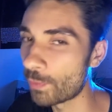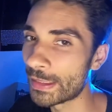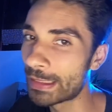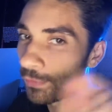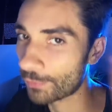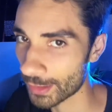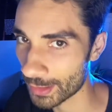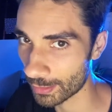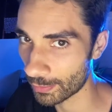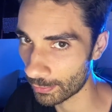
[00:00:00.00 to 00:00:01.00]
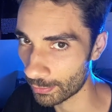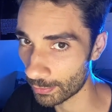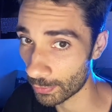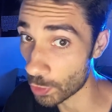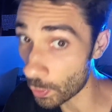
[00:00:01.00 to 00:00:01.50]
will be different,
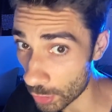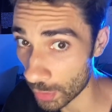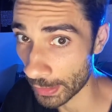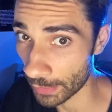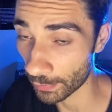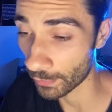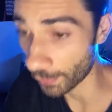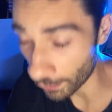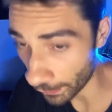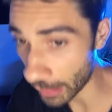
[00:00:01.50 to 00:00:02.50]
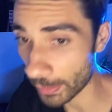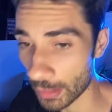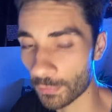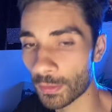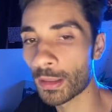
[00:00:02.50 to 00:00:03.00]
noticeably different, verifiably
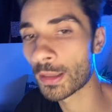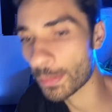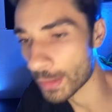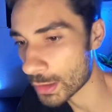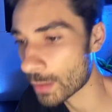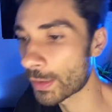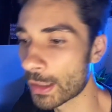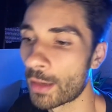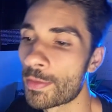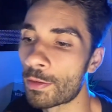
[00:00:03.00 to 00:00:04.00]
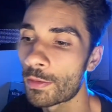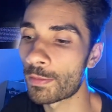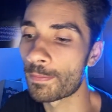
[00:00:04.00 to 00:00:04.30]
different than somebody on the Earth.